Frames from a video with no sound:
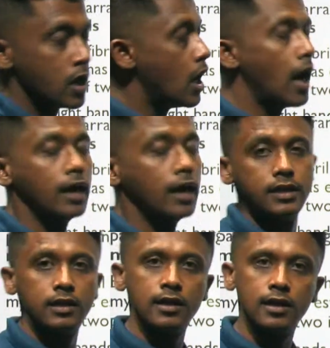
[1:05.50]
and then
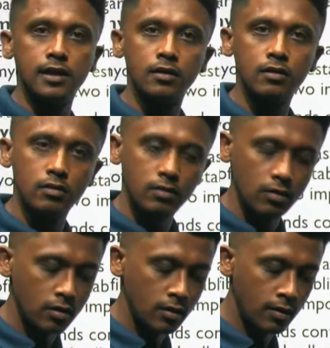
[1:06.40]
the
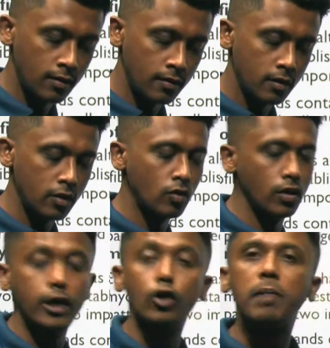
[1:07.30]

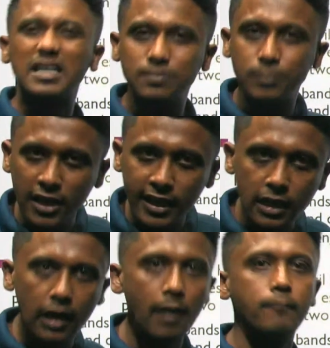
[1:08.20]
endoplasmic
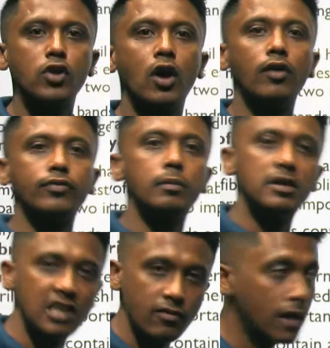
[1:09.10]
reticulum of the
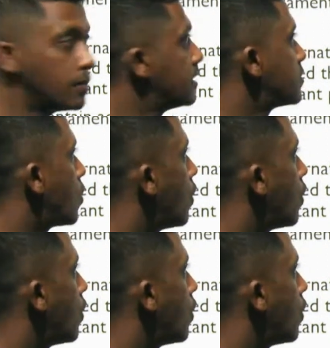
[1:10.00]
muscle fiber is called